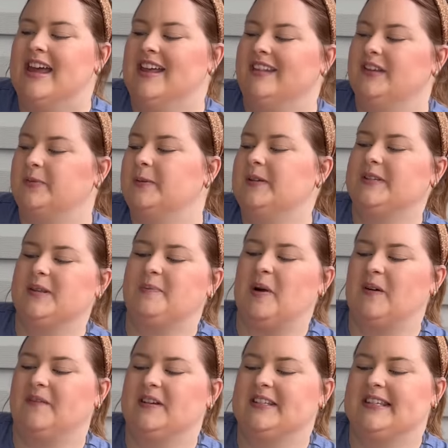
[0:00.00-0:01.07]
This one is the
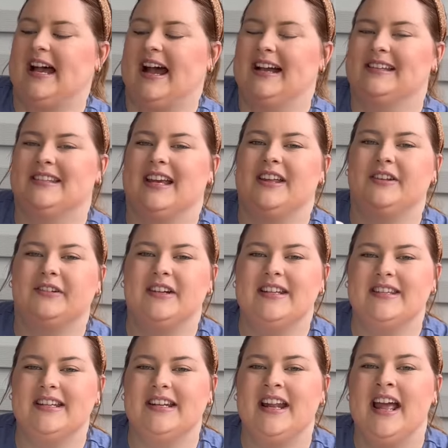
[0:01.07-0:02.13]
perfect size, and the
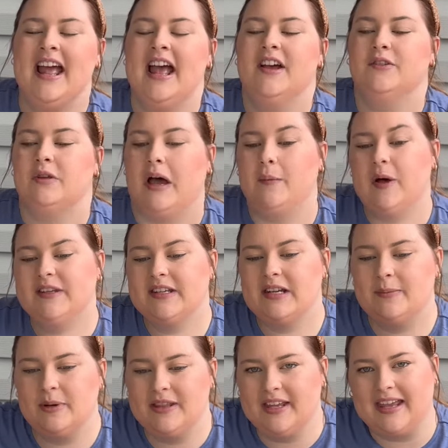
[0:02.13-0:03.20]
reason, so I was going
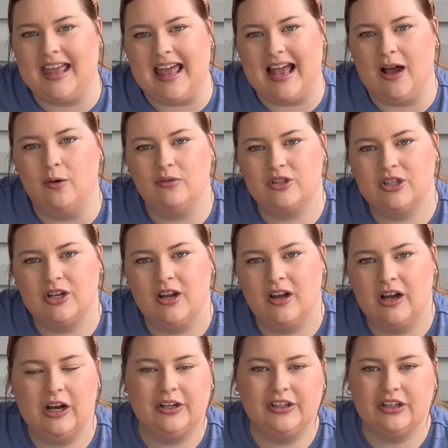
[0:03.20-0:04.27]
to put the couch
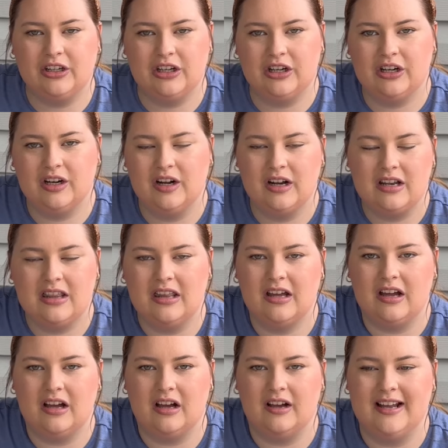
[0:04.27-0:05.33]
under
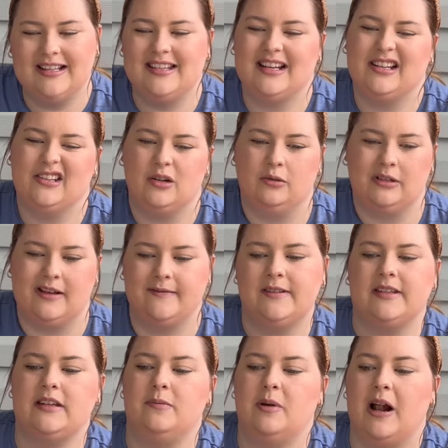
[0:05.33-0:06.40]
the it's like a little love
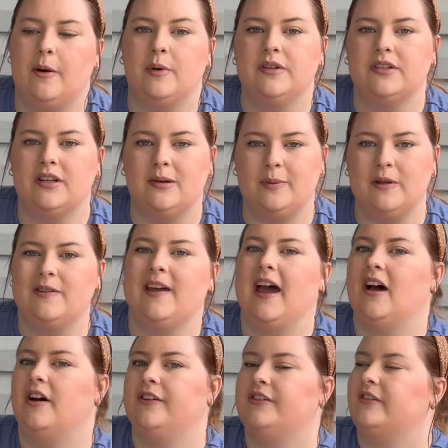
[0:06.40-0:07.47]
seat but i was gonna put
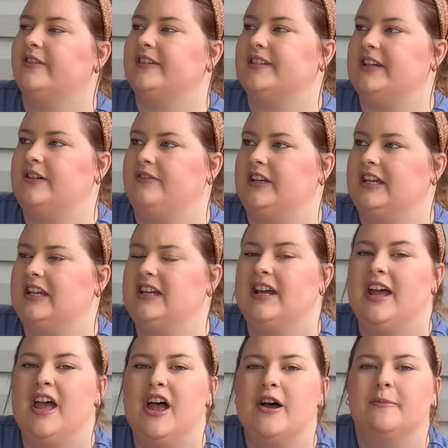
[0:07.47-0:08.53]
that under the tv
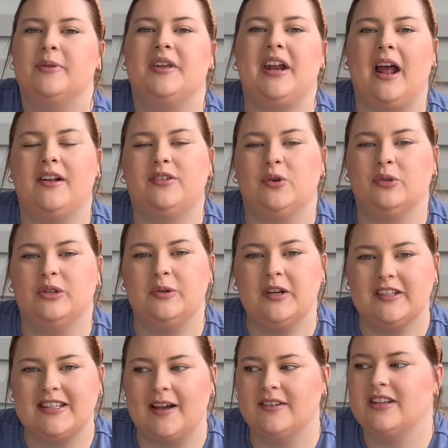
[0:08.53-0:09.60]
but then i told
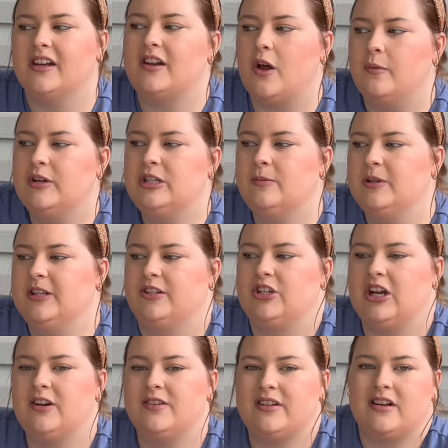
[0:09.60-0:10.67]
lewis i was like no we should put the
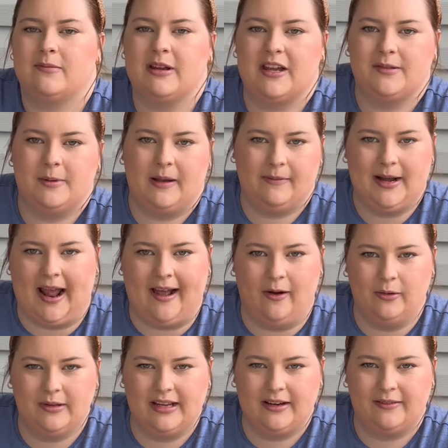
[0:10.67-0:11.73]
chairs here because we have an
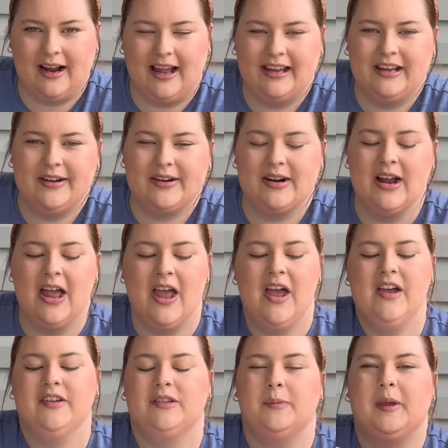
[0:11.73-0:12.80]
outlet right here
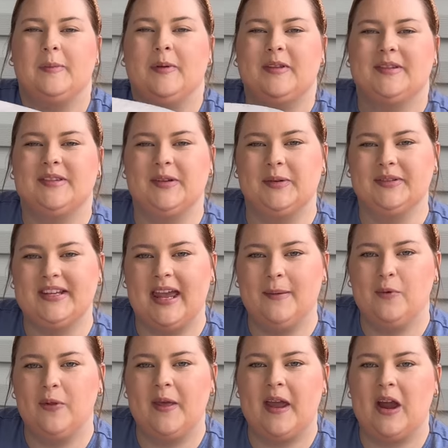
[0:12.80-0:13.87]
so we can put this little
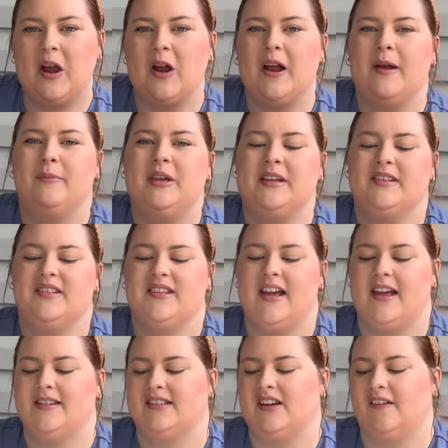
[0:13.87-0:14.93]
table there and we can
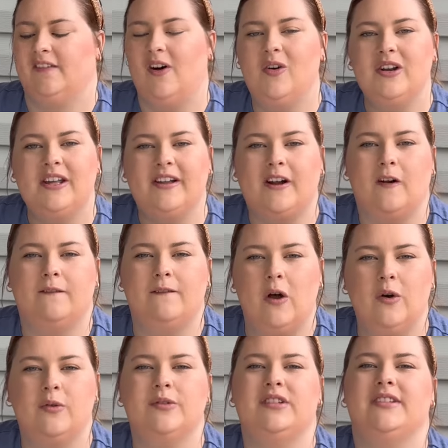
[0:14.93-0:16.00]
set stuff on it like our
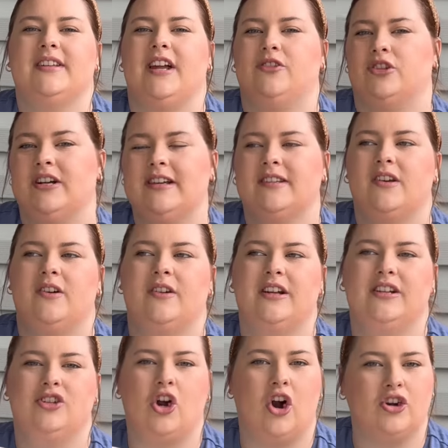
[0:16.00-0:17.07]
phones or set drinks on
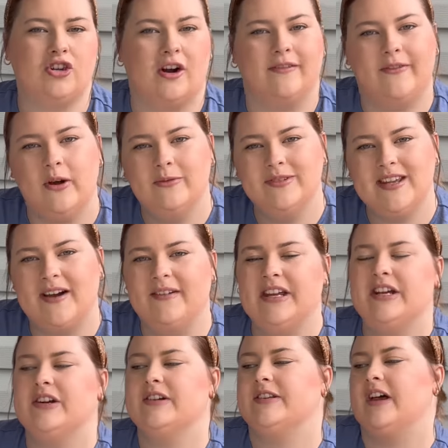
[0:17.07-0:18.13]
it charge our phones out
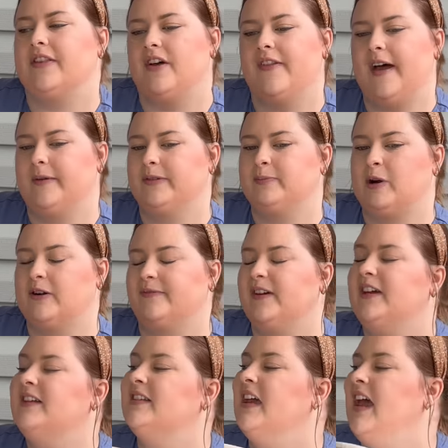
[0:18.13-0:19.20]
here so i thought that was
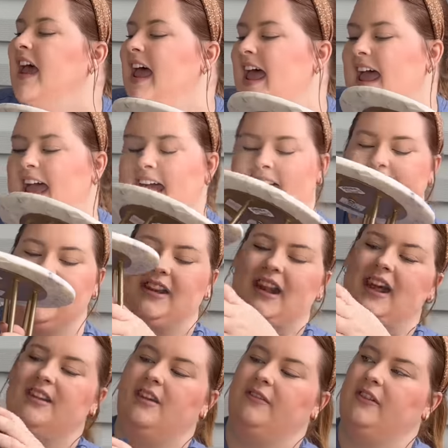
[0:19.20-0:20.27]
perfect and
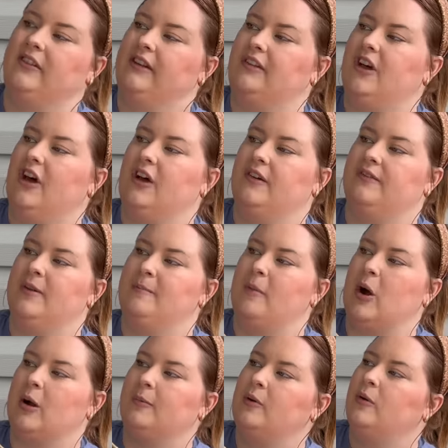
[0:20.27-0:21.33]
i definitely love the
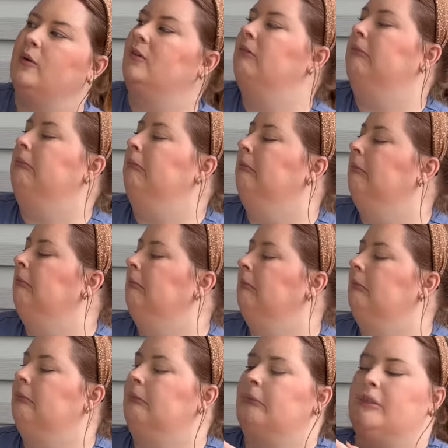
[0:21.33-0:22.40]
marble
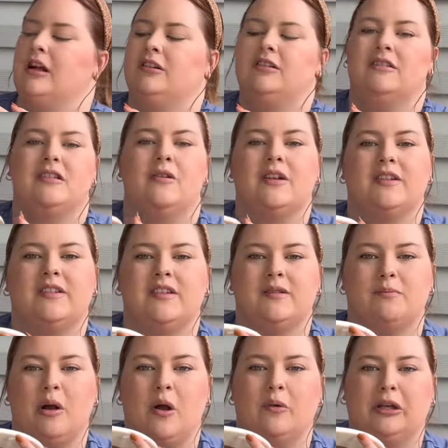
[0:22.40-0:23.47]
i just noticed
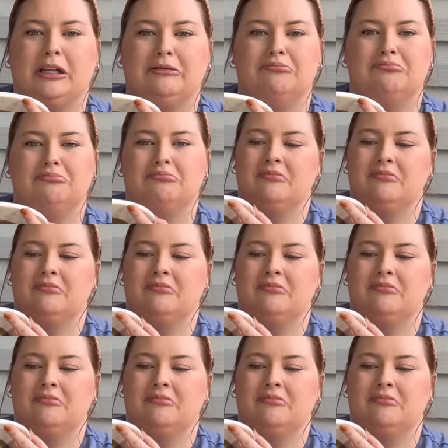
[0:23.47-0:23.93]
it's broken